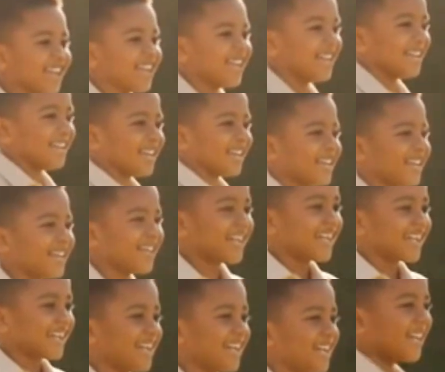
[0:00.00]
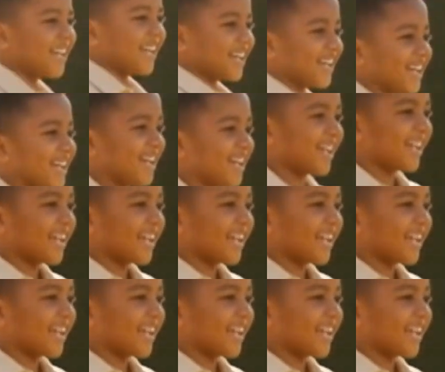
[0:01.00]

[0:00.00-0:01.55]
That's that kind of